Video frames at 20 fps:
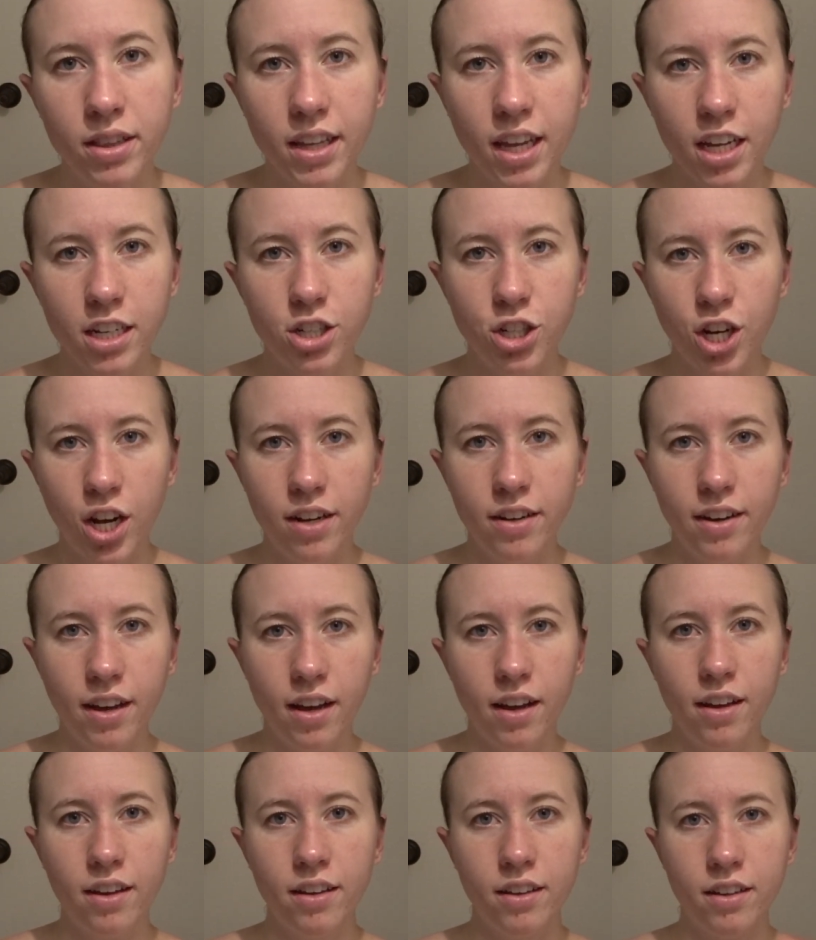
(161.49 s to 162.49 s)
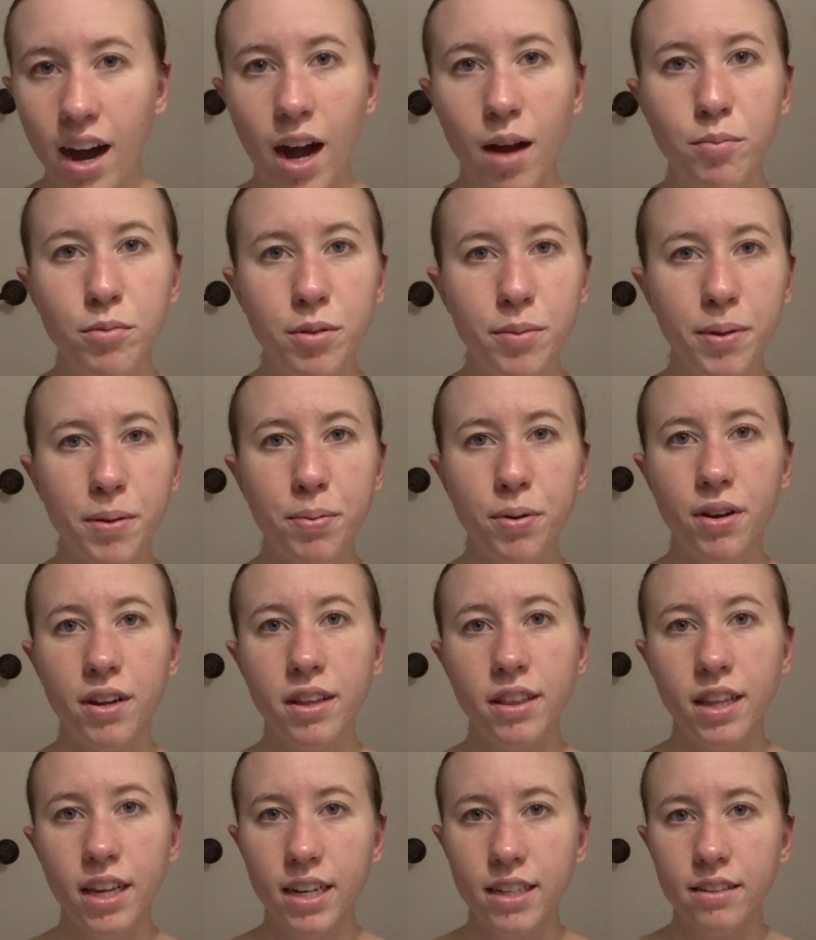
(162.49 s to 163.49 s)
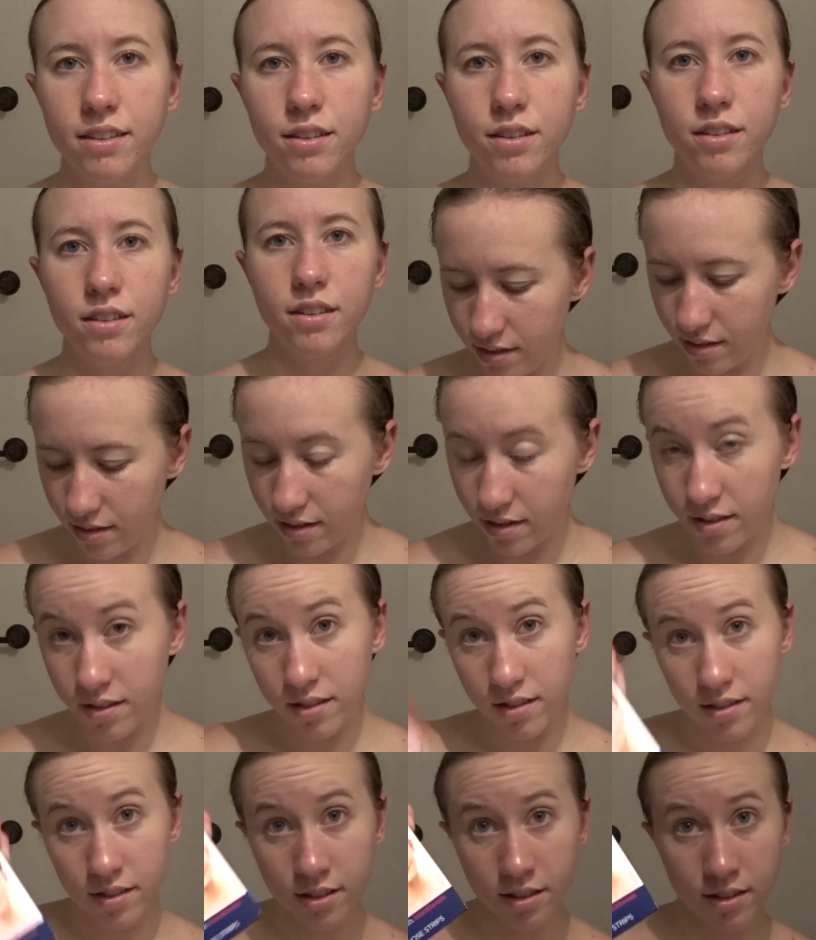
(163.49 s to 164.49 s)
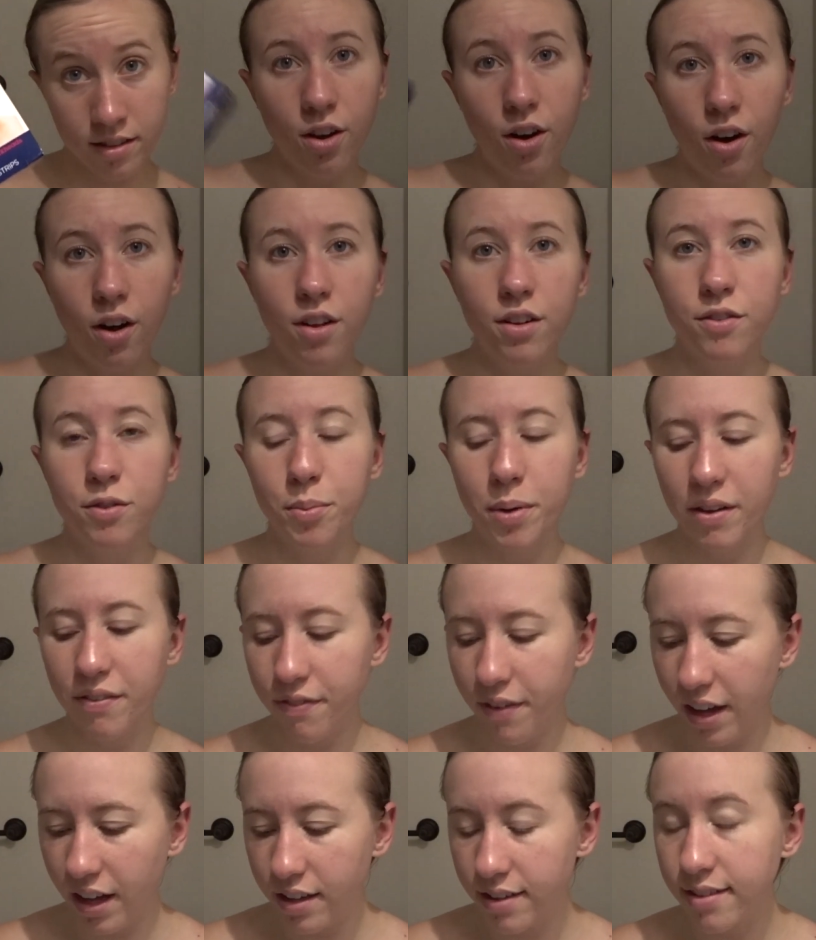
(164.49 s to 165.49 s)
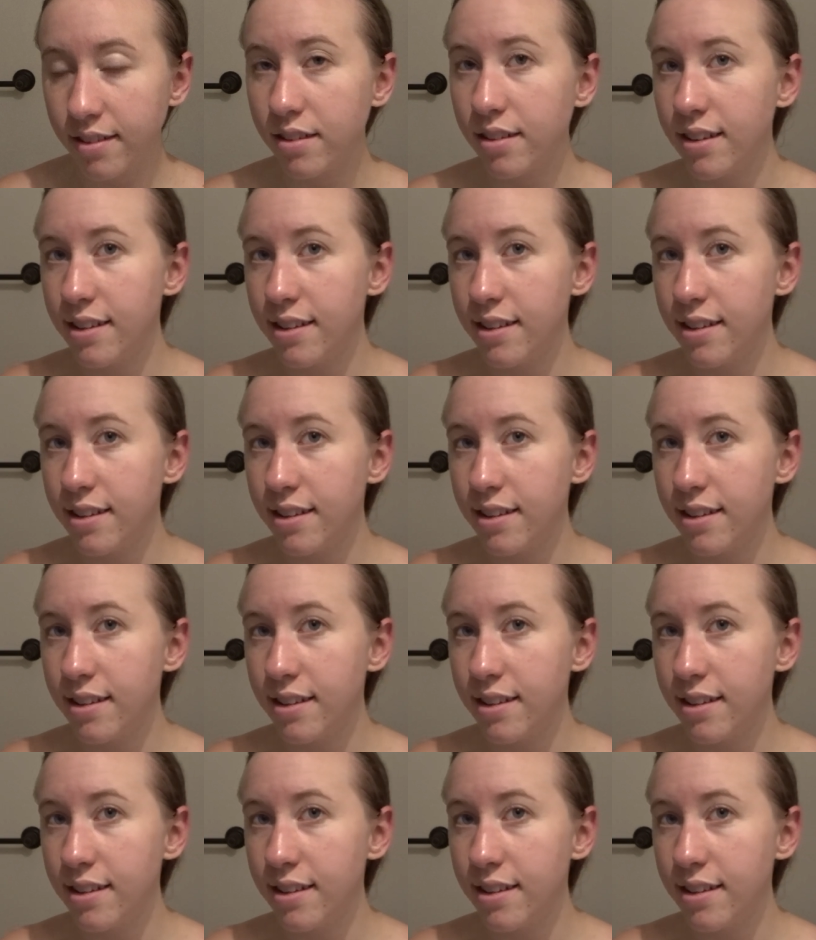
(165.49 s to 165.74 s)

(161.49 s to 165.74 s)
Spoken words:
the agenda, I'm gonna be putting these all over my face.